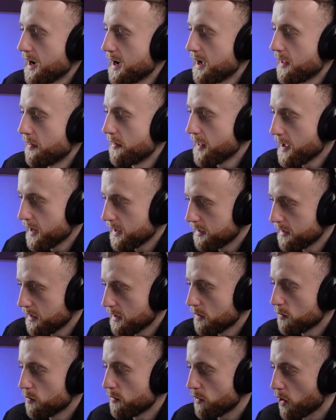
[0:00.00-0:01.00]
And then
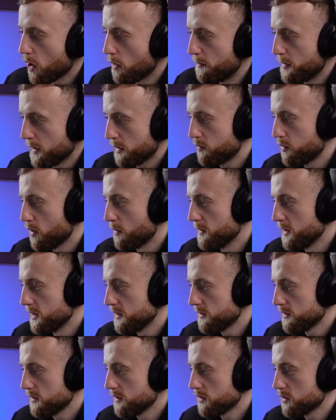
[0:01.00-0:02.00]
we've got a big
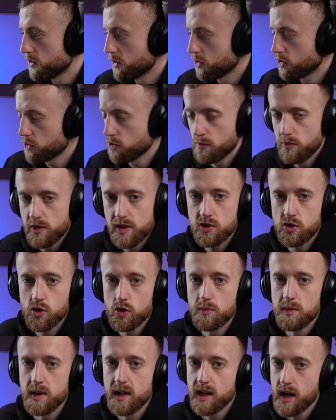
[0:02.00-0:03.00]
promise. So the summary is going
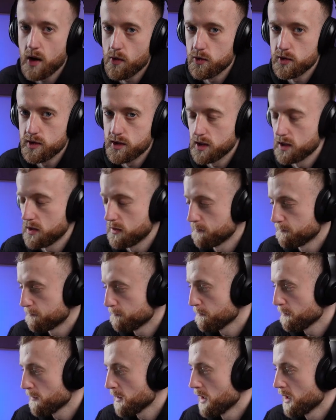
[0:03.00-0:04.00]
to be a guarantee.
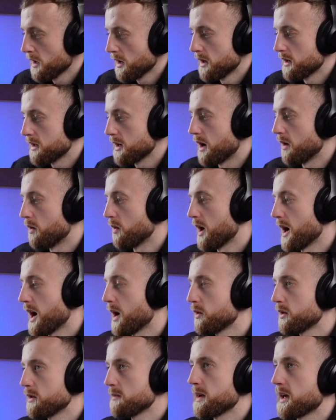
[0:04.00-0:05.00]
Now,
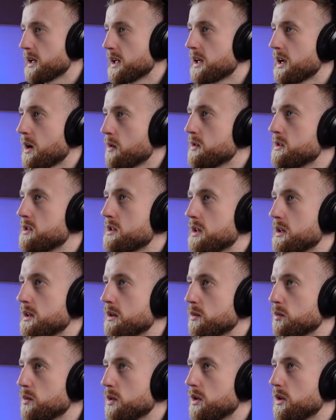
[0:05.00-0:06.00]
how do you make a guarantee?
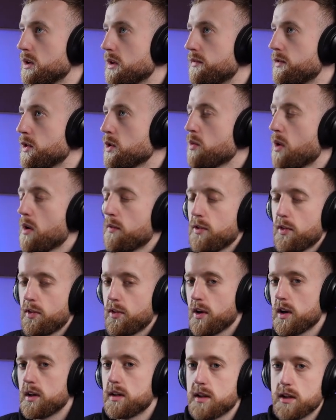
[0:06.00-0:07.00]
Well, if you offer
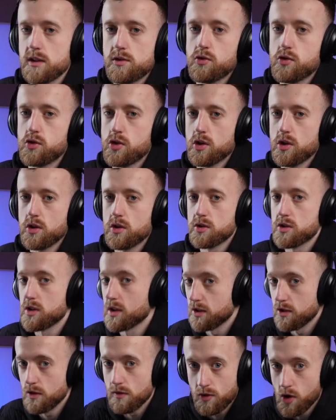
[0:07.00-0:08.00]
30 days returns,
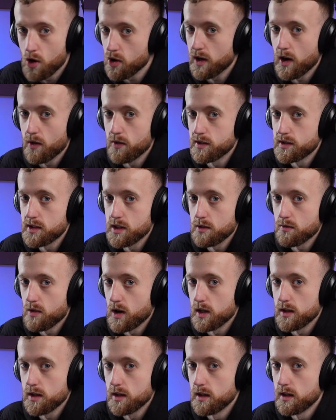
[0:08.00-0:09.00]
you've got a guarantee
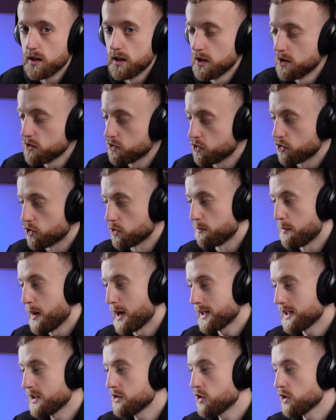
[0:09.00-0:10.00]
right there. So just
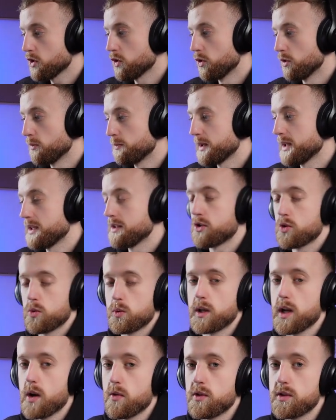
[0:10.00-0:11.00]
package it up into a
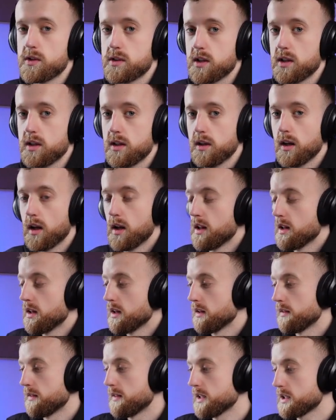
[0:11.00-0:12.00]
guarantee.
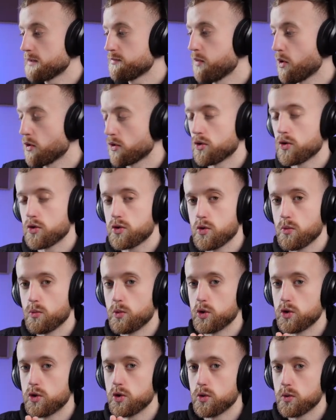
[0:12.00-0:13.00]
This product
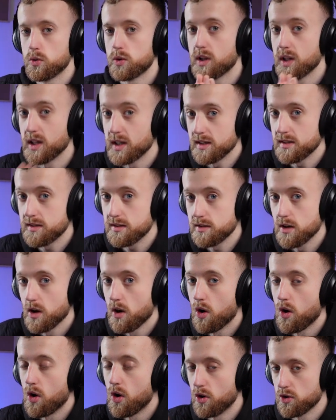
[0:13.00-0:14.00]
will do this
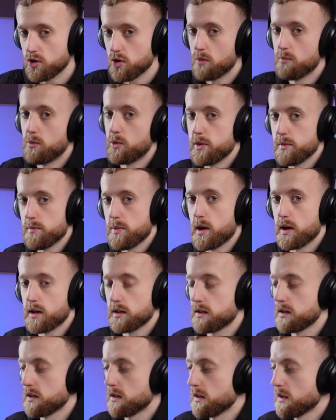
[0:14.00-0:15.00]
or your money
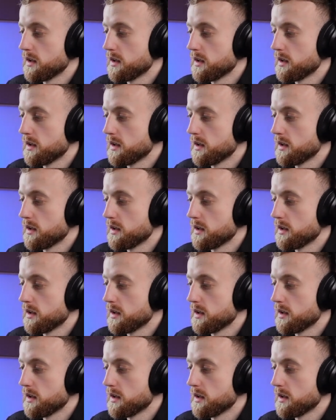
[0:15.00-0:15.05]
back.